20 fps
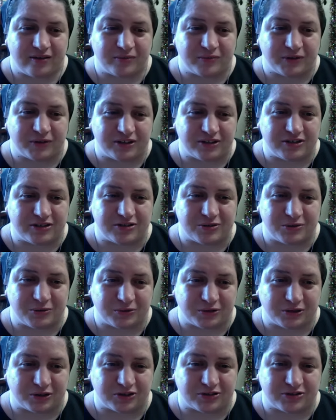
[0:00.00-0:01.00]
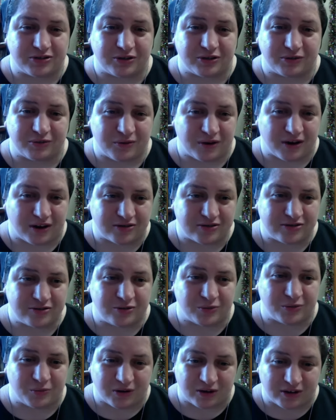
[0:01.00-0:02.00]
religious orders across
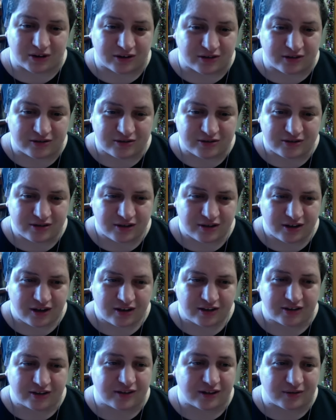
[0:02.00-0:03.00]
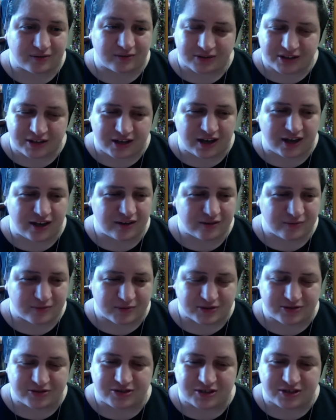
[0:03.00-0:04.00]
the world, because I really
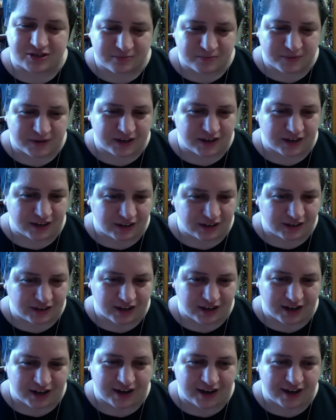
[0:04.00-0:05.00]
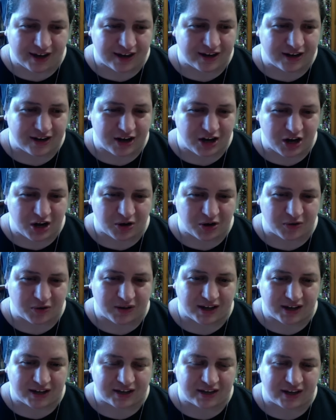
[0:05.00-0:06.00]
was just beginning and I had no
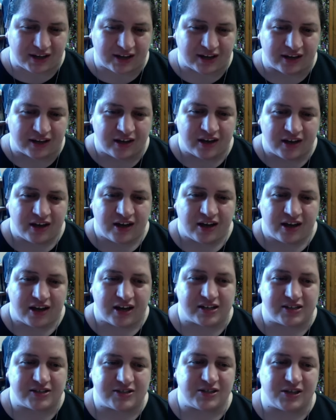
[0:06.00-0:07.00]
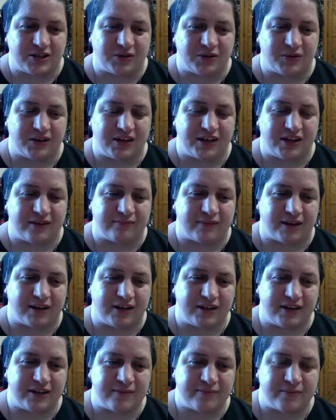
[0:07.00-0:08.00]
idea. And so in
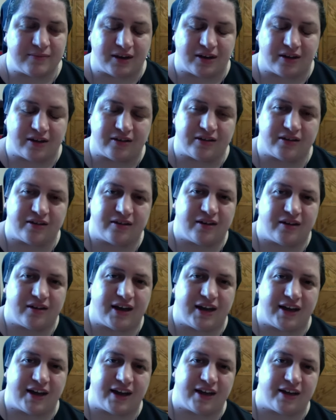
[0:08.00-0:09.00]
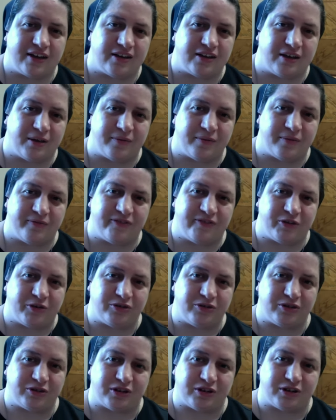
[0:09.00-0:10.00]
my email, I had a
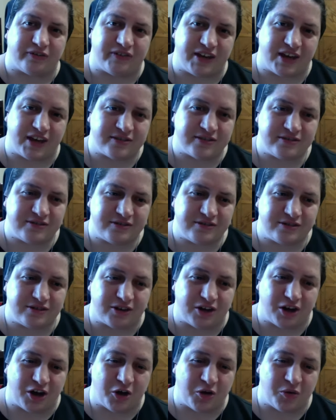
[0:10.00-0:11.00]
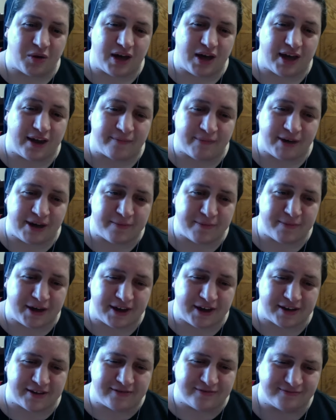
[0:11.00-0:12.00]
folder of yes, no, and
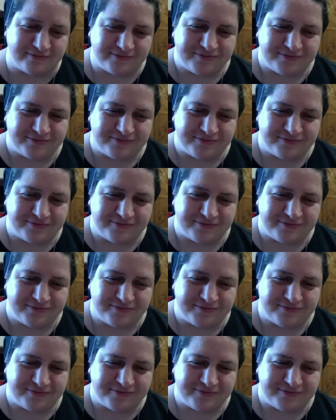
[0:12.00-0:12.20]
maybe.